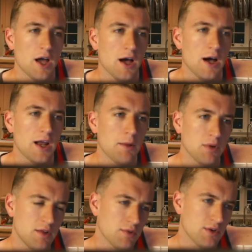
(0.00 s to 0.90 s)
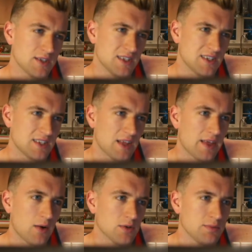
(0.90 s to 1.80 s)
And I believe the reason he
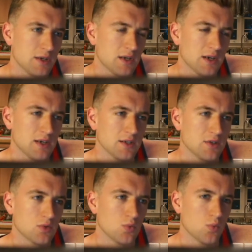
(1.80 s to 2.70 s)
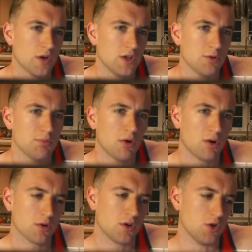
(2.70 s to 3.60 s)
said that was because when you
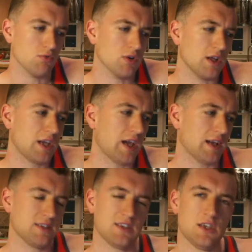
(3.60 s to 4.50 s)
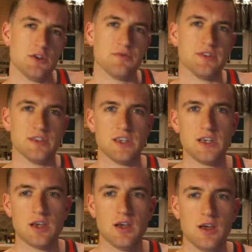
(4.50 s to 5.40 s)
bulk, you really can't see your
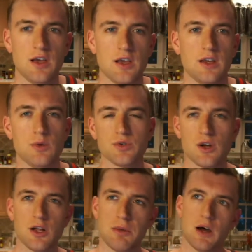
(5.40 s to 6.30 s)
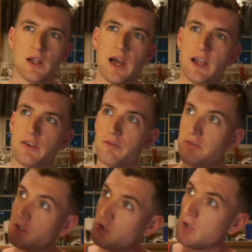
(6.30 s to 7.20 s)
physique. And he was all about like
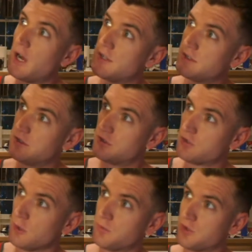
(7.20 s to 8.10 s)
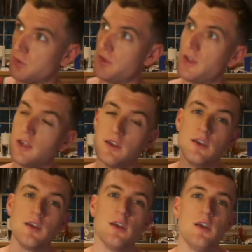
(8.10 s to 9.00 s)
visualizing the sculpture within.